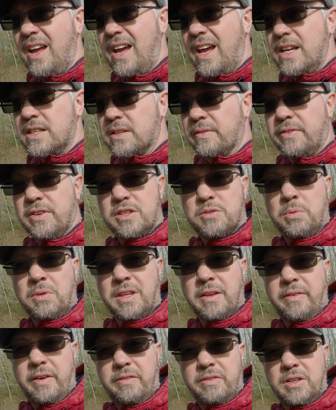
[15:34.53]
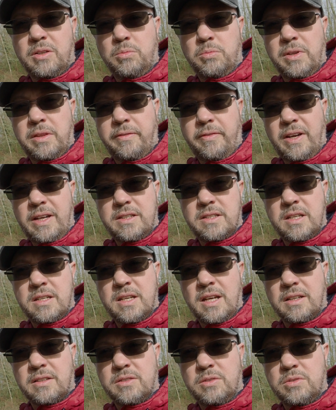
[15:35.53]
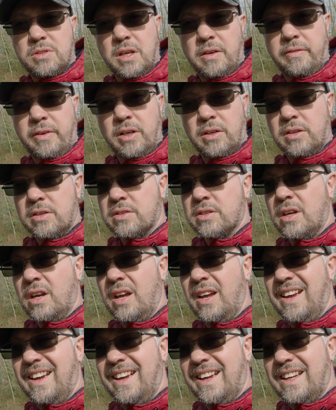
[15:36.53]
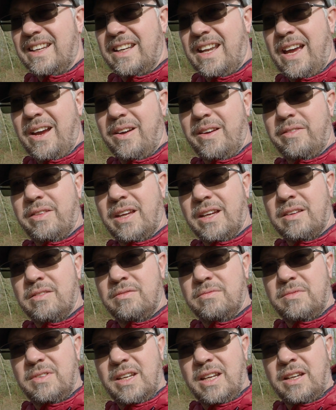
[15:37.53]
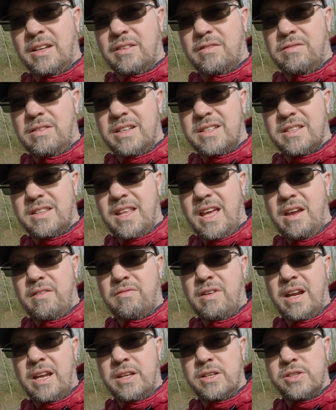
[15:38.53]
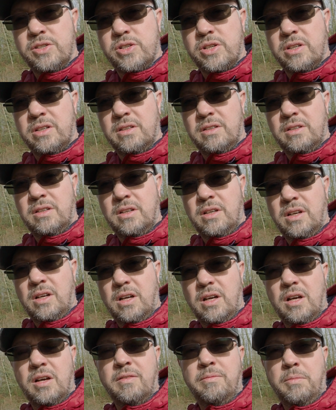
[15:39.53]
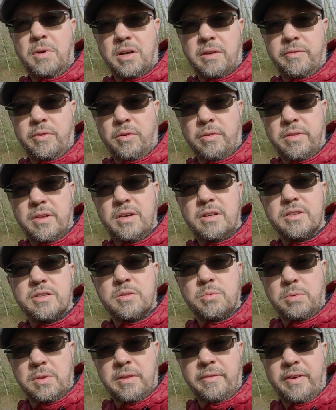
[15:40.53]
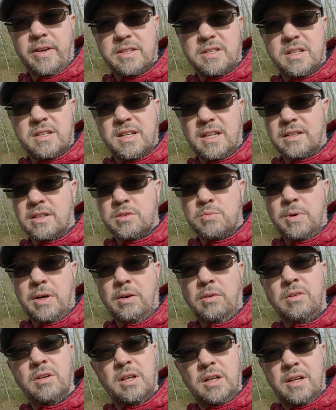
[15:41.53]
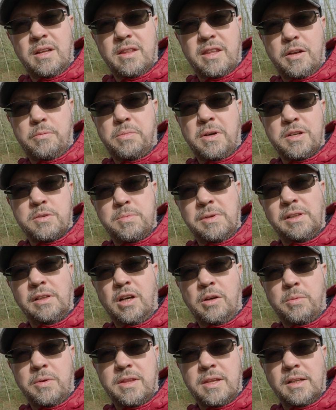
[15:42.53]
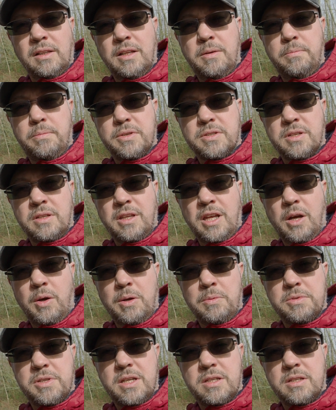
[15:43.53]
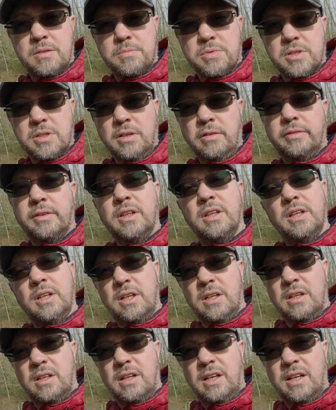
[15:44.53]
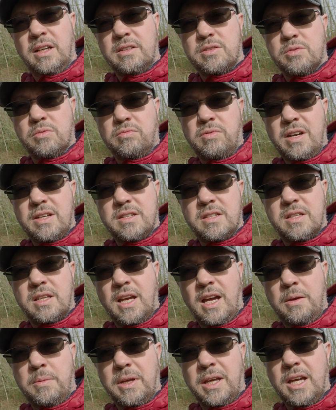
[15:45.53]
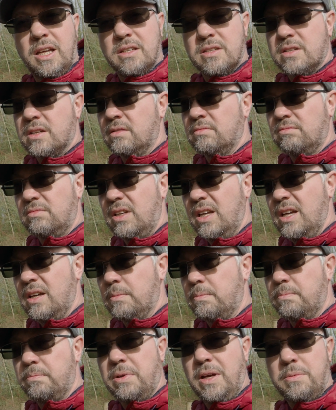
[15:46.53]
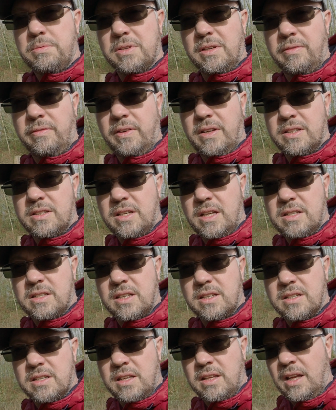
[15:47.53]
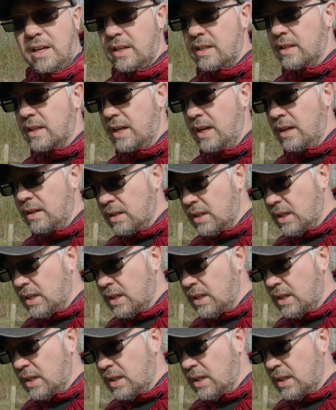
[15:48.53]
It's the first one they've ever done with phase detect autofocus. Now, if they can increase their range of Mach 4/3 with the phase detect as well, that brings them in line with the Olympus and the OM system stuff, and sort of raises the game again. So yeah, it'd be absolutely fantastic to see that in there.